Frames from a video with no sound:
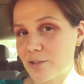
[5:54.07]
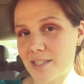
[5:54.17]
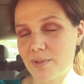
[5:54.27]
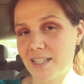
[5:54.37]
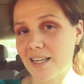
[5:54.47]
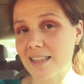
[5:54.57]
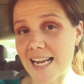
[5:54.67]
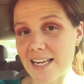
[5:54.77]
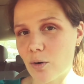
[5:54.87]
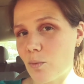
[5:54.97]
or something I
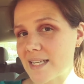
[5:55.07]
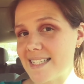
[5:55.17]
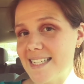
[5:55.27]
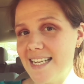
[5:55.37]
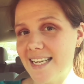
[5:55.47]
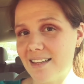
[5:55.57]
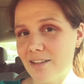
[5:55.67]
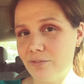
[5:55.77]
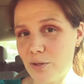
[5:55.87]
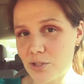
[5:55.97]
like or want to see again in
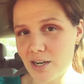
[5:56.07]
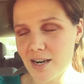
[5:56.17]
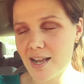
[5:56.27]
the future,